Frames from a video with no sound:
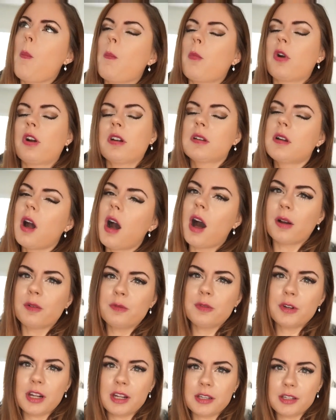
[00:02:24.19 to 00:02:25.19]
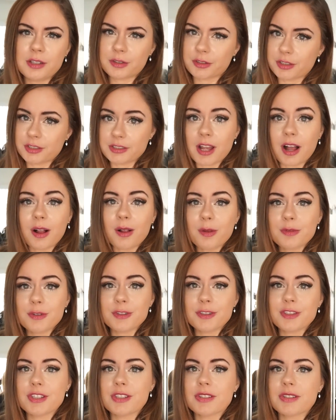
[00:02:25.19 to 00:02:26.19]
more confident in yourself
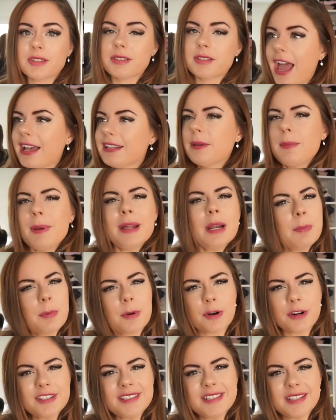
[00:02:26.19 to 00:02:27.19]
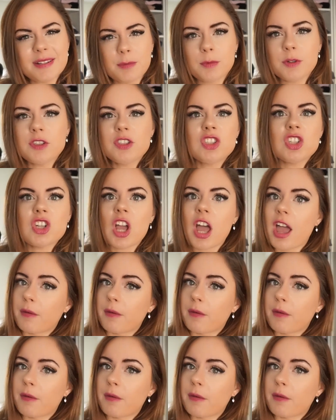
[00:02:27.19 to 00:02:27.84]
and just as a better person which